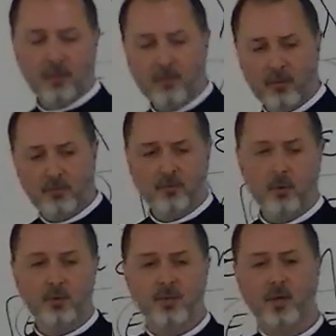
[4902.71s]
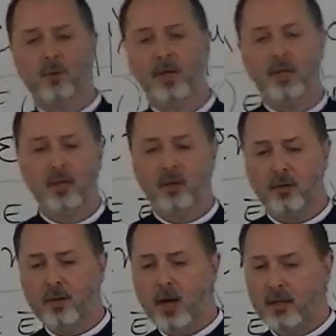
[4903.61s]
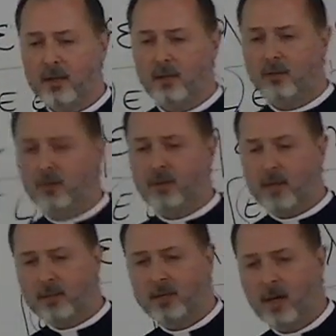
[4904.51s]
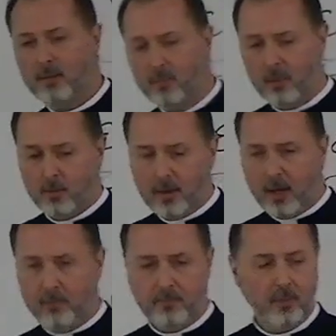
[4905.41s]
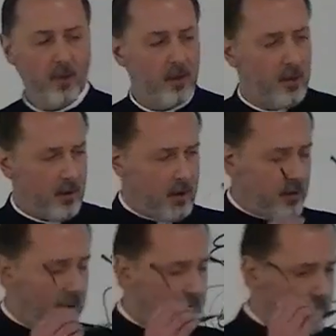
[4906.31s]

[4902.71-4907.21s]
of the foods that we're eating and not eating during that time. Okay? All right.